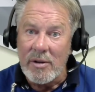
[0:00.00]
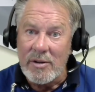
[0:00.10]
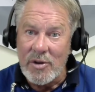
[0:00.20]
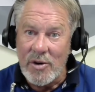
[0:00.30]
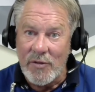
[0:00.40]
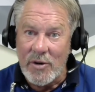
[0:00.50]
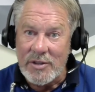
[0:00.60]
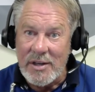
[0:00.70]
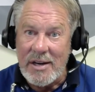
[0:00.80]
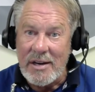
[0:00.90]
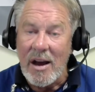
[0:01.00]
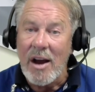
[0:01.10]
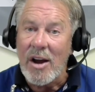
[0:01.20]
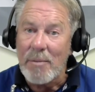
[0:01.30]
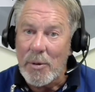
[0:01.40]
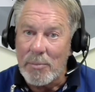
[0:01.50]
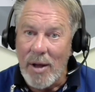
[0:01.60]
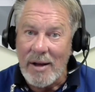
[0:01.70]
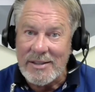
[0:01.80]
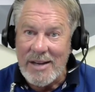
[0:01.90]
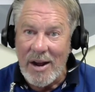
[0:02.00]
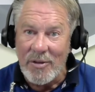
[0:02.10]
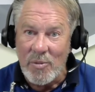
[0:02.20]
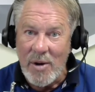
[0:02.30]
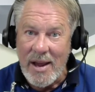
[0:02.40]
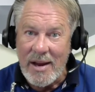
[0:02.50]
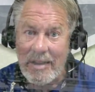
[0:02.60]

university a couple blocks down the way,